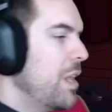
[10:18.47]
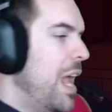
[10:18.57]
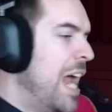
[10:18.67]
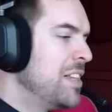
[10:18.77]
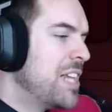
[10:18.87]

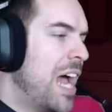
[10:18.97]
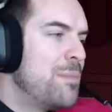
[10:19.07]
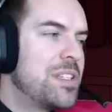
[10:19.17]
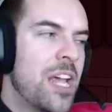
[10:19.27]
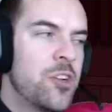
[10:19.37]
Hang time
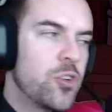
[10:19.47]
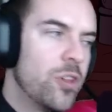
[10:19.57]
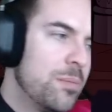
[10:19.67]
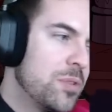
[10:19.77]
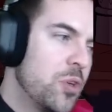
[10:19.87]
central,
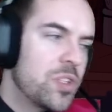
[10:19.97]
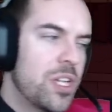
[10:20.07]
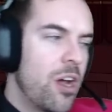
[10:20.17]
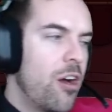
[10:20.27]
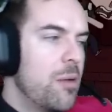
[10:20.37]
I'm so
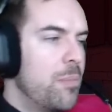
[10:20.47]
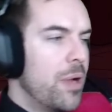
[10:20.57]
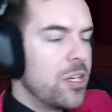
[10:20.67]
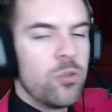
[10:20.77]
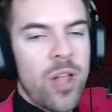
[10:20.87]
sorry,
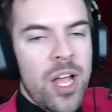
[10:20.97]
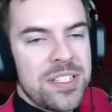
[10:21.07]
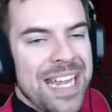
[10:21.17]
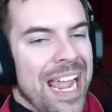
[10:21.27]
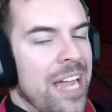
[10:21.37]
but you
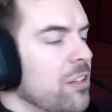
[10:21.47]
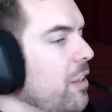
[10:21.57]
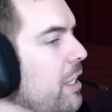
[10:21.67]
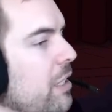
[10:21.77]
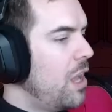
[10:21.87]
lost
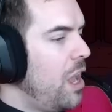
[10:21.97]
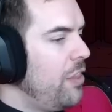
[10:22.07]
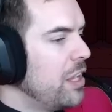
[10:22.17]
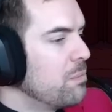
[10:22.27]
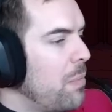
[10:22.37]
handedly. I
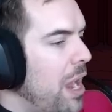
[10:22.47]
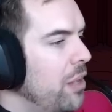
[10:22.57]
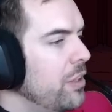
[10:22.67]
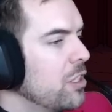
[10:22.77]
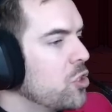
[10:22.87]
like
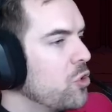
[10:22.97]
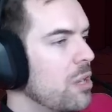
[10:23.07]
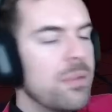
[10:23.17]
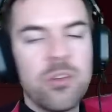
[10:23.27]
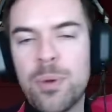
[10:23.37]
mildly extreme,
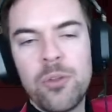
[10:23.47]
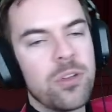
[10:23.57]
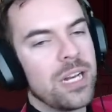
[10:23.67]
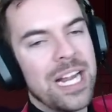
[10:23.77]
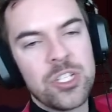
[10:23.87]
but they're both
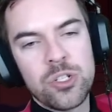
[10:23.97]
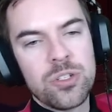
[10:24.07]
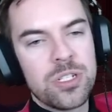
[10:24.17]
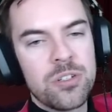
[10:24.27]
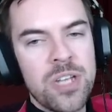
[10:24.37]
good
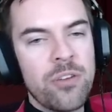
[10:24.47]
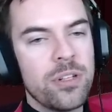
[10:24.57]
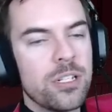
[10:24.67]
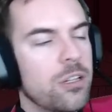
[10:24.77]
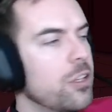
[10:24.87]
answers. There's not
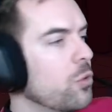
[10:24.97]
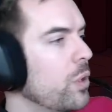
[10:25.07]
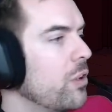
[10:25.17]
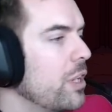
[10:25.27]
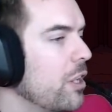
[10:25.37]
really a clear
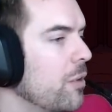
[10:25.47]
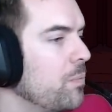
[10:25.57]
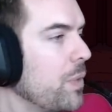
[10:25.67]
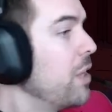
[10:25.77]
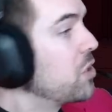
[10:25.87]
winner here.
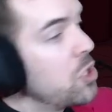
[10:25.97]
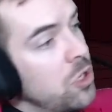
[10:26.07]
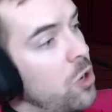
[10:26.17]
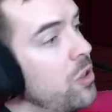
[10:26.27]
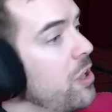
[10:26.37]
And it's gonna
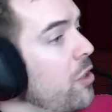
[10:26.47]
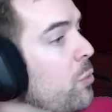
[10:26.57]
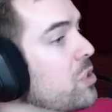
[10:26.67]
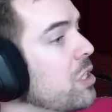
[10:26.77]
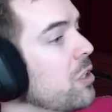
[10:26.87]
go to the other one.
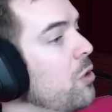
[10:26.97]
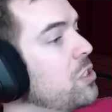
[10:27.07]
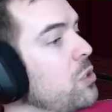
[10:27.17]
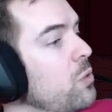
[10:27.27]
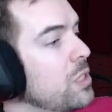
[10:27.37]
It's gonna go
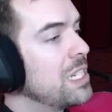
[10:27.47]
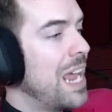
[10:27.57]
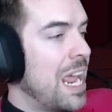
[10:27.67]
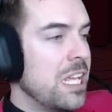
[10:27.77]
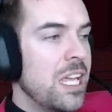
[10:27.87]
to
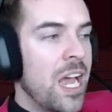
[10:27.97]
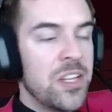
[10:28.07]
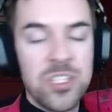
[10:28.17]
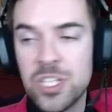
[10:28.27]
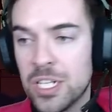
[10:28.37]
tangy
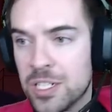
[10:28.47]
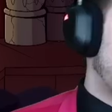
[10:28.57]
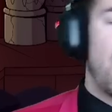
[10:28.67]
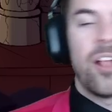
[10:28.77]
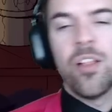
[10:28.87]
ass cheeks.
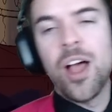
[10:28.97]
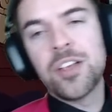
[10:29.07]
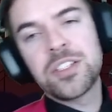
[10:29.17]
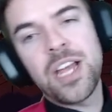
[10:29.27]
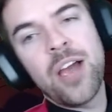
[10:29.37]
I
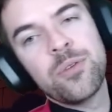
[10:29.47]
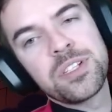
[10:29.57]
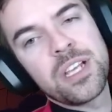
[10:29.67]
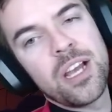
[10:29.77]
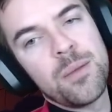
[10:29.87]
lost. I was
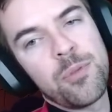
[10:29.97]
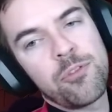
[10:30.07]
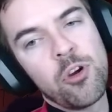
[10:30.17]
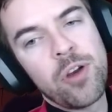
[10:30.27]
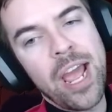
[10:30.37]
um,
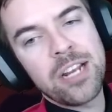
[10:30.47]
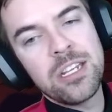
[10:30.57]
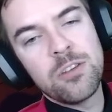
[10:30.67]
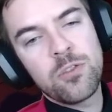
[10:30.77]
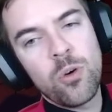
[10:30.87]
throat
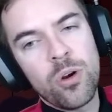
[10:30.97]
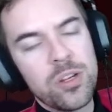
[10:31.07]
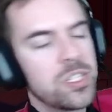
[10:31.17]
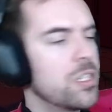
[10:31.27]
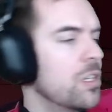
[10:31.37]
acne, of course.